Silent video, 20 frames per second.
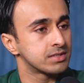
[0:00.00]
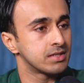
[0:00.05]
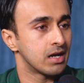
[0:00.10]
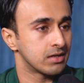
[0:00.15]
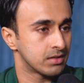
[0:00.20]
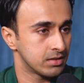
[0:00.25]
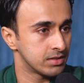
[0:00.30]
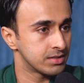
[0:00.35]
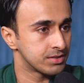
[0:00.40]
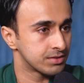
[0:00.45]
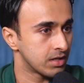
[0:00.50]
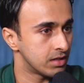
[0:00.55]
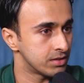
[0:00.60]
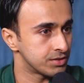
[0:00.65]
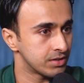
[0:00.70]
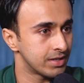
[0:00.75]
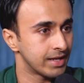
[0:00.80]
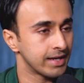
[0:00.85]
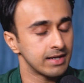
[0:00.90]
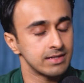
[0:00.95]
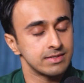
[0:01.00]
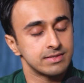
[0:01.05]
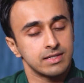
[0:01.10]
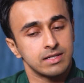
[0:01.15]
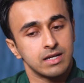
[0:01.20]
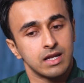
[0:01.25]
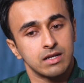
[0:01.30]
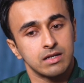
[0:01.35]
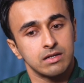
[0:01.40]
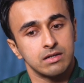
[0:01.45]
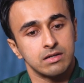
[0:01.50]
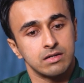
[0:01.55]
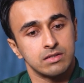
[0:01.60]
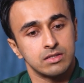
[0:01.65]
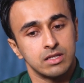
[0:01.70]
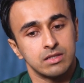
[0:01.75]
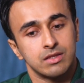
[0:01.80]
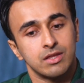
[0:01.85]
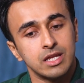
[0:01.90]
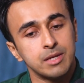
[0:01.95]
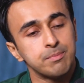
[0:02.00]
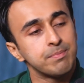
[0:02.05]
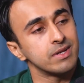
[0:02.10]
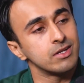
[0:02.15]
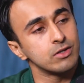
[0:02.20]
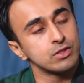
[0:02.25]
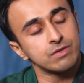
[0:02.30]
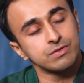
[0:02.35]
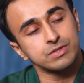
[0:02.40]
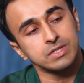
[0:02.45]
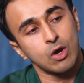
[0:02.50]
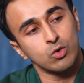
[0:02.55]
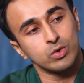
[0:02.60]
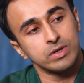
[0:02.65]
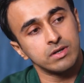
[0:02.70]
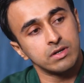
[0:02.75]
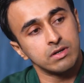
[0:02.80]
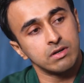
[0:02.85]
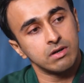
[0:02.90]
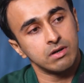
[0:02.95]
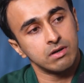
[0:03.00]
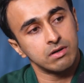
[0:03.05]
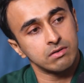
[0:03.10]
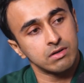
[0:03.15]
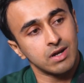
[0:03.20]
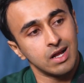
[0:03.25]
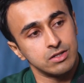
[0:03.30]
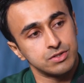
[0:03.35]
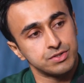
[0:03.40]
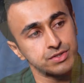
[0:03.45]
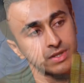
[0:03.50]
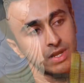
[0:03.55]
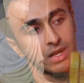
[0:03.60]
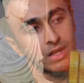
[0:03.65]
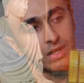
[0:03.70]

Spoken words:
started this culture, like I said, and the three pillars of Shaolin culture